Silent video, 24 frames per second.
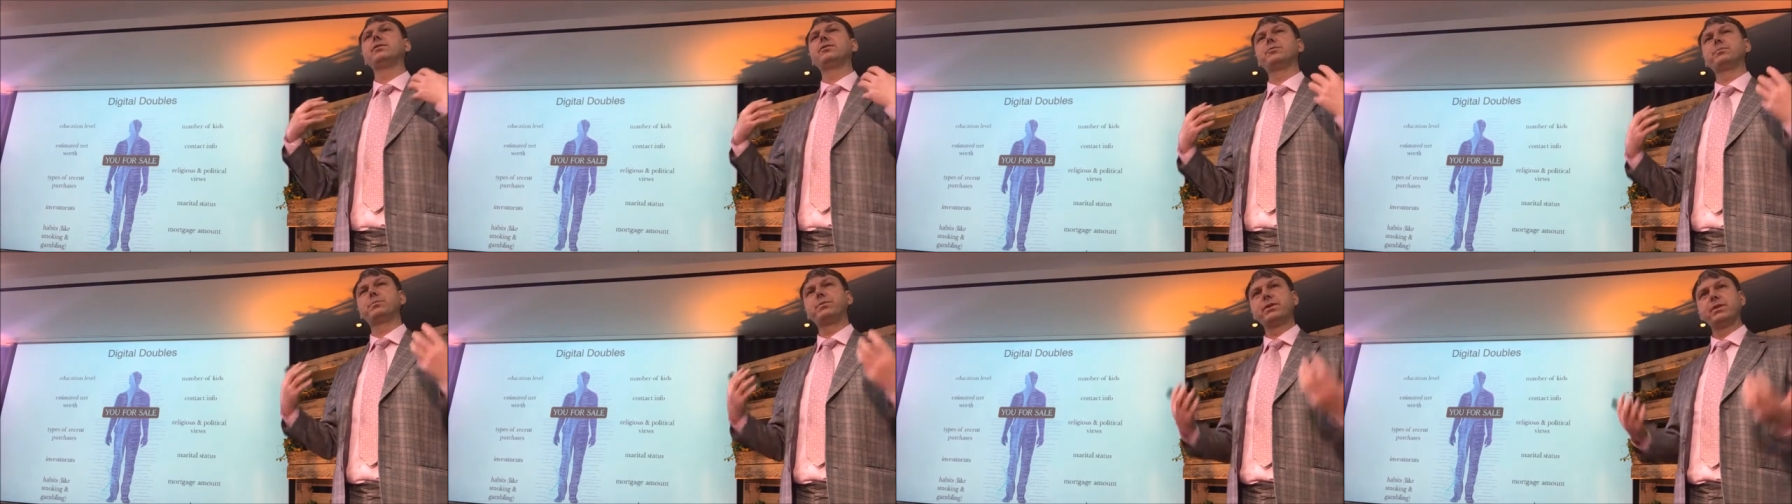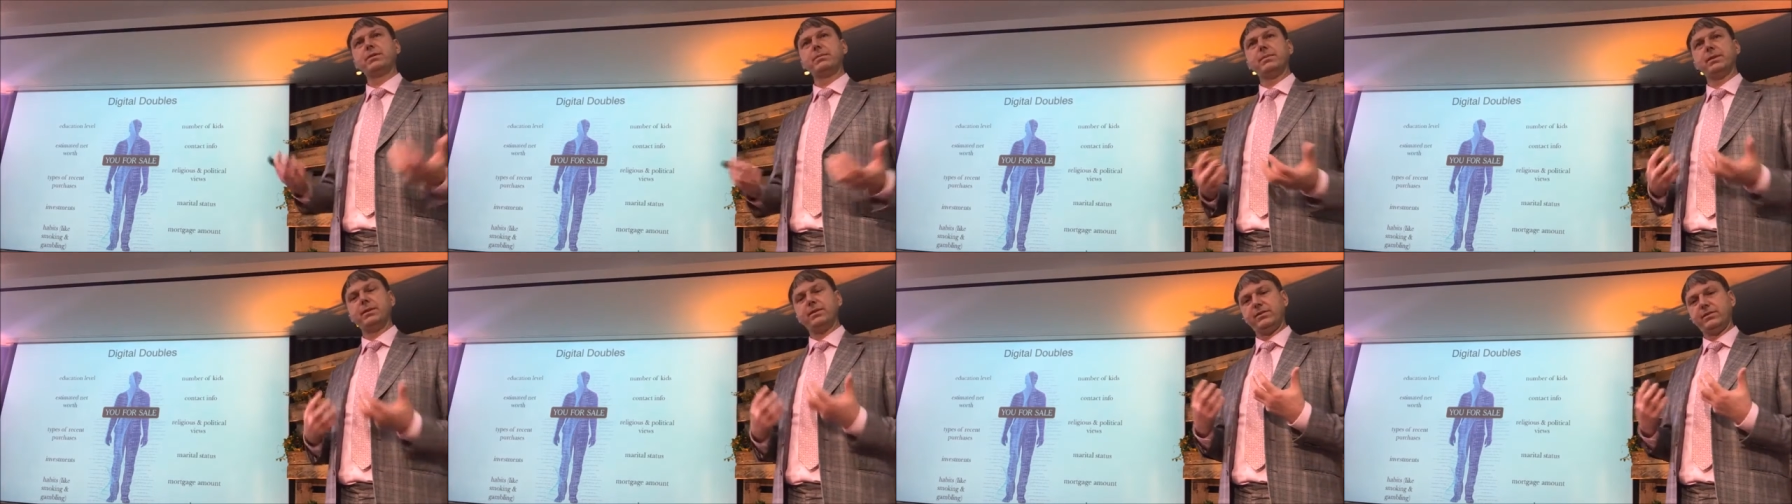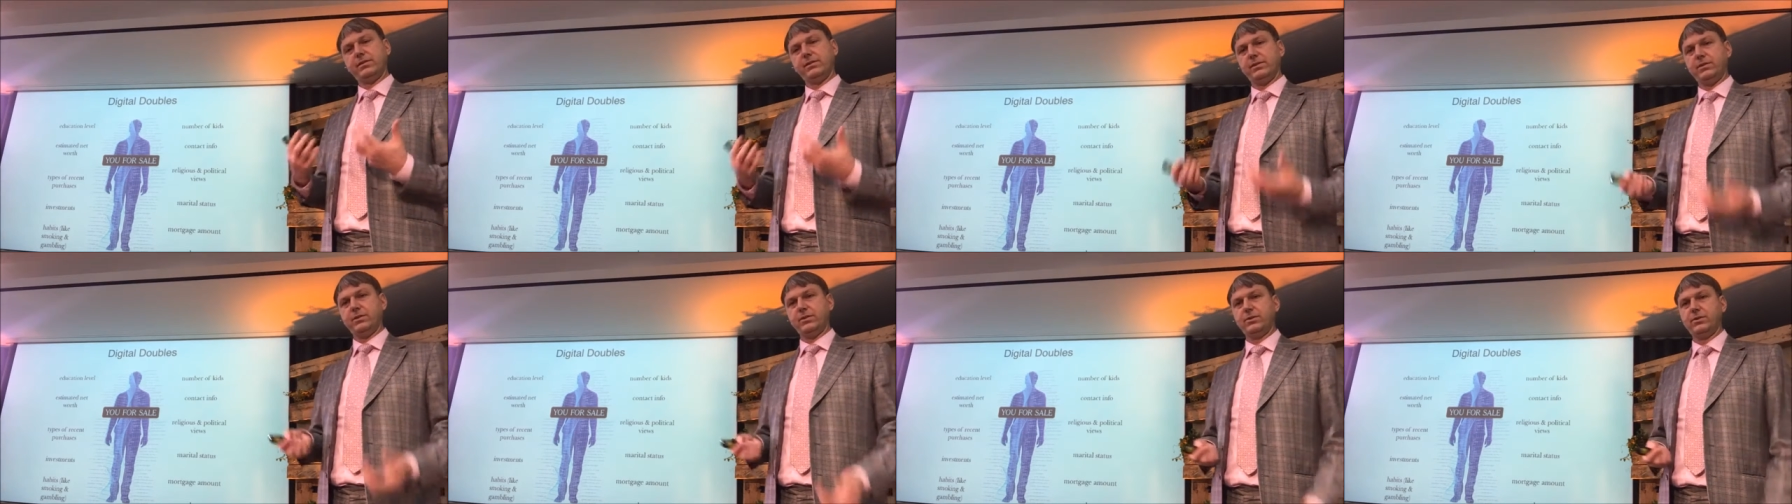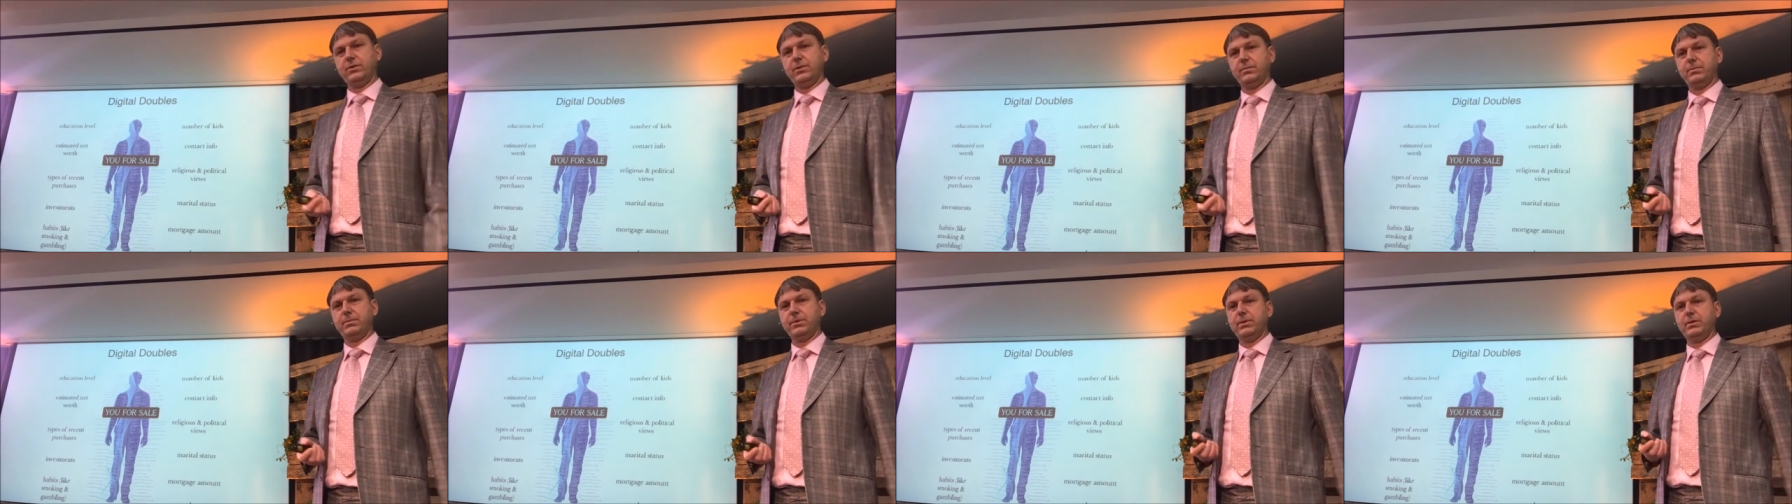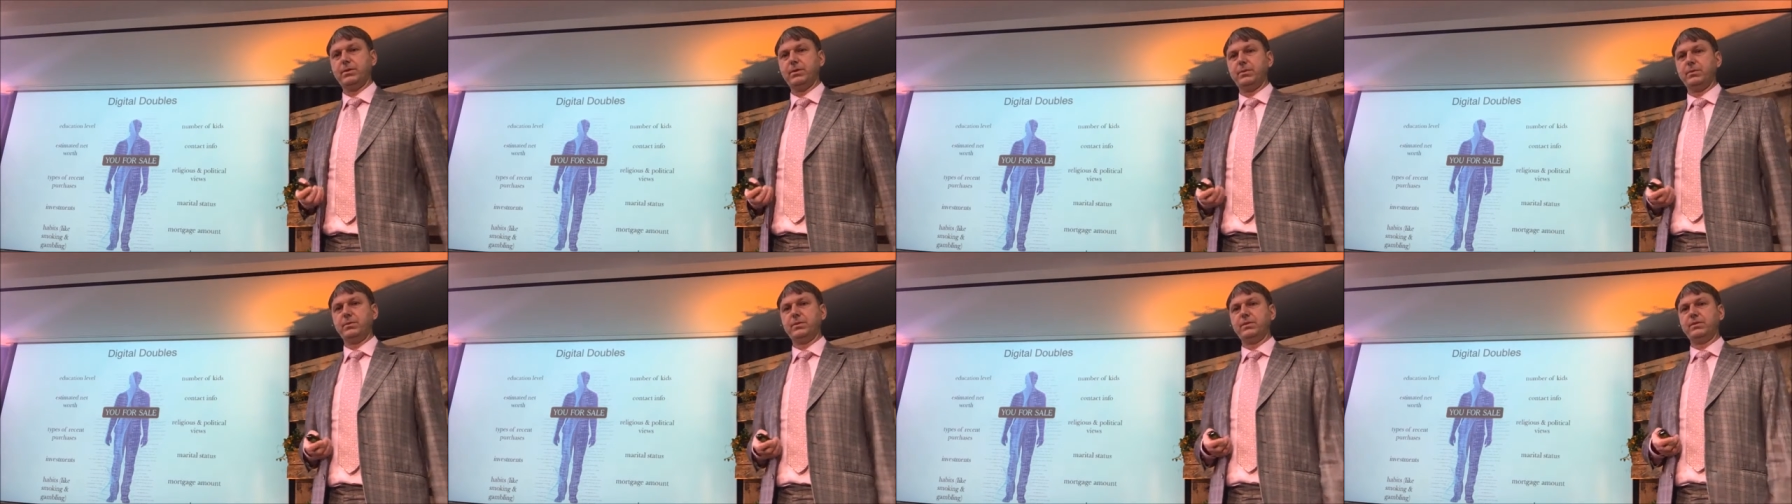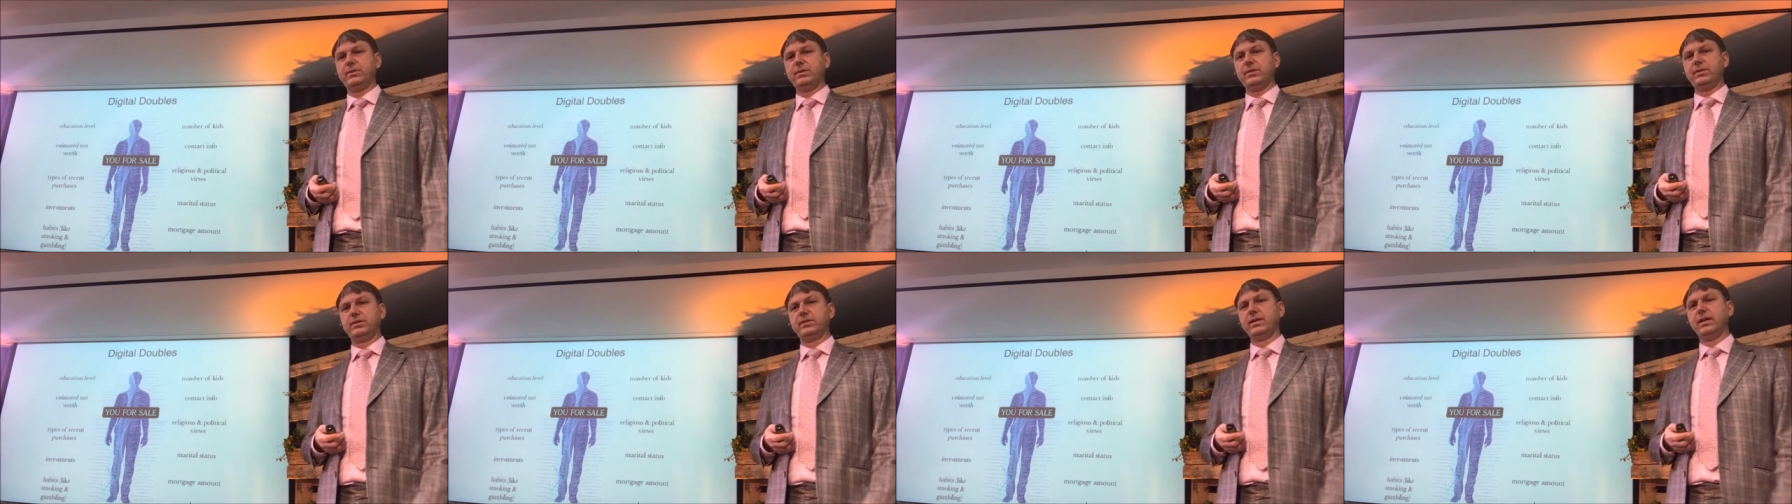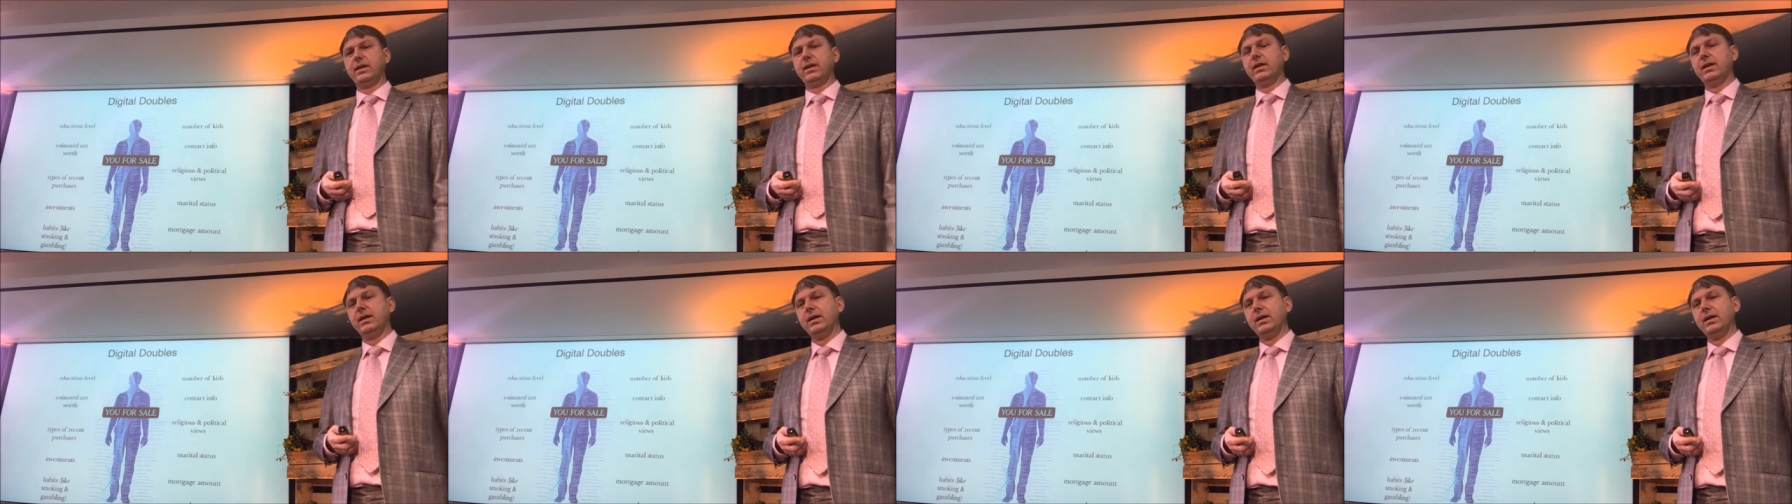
experiments in a computer with these